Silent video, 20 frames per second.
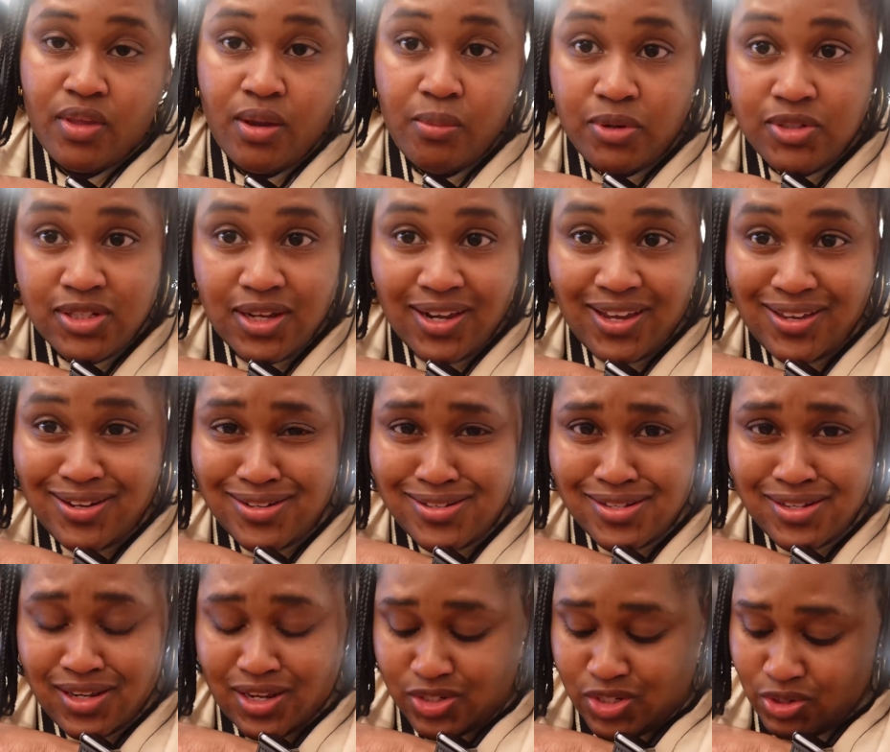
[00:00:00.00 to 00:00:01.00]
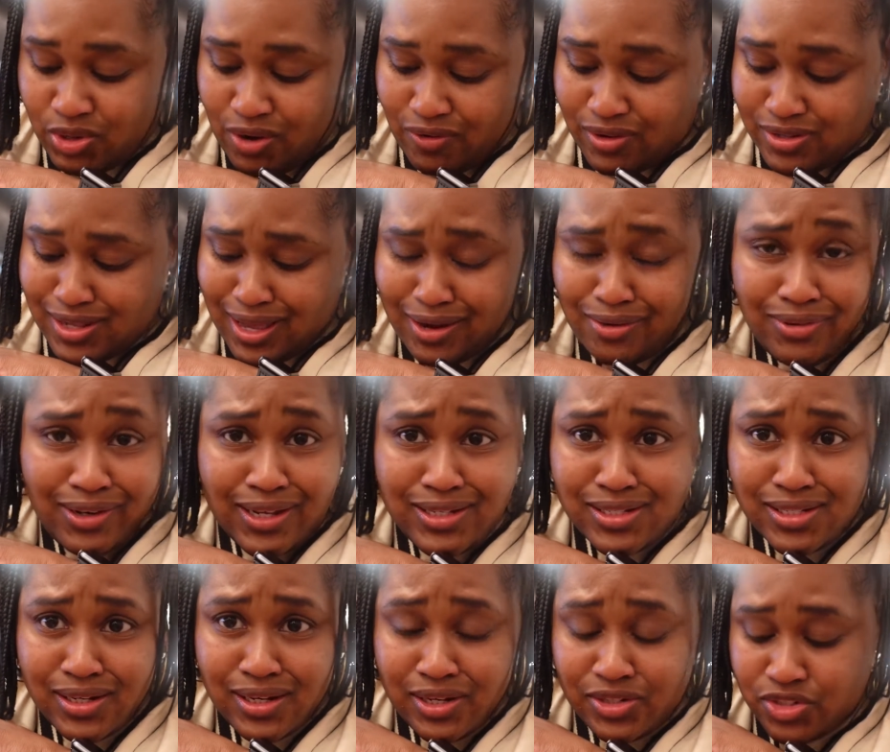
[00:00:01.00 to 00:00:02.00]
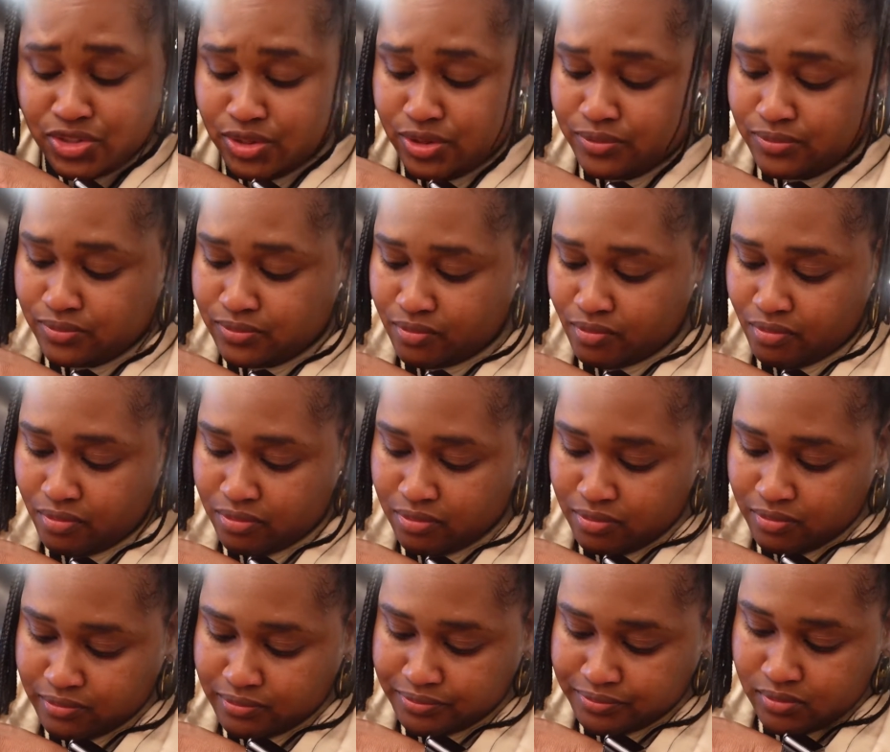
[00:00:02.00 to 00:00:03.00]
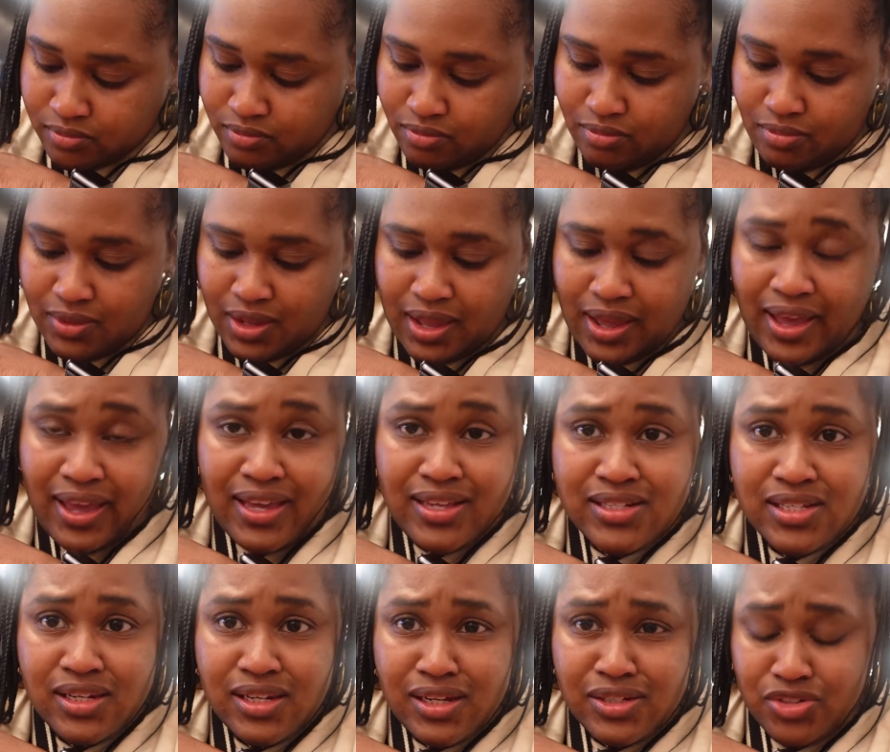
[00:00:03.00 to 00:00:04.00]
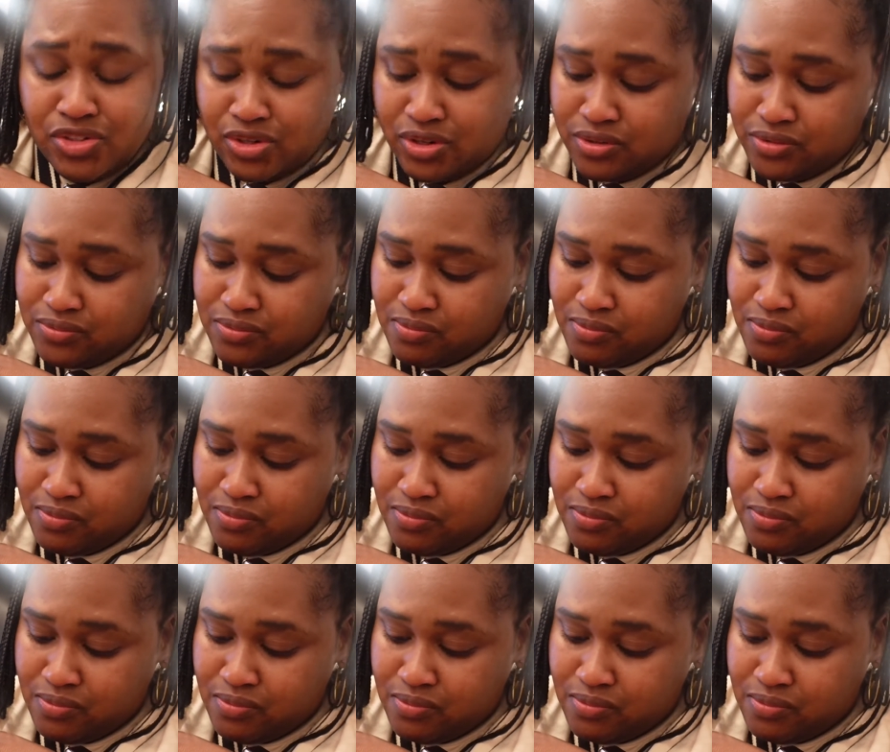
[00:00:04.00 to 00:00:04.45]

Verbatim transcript: gonna try to get the cilantro because I don't like cilantro. I hate cilantro.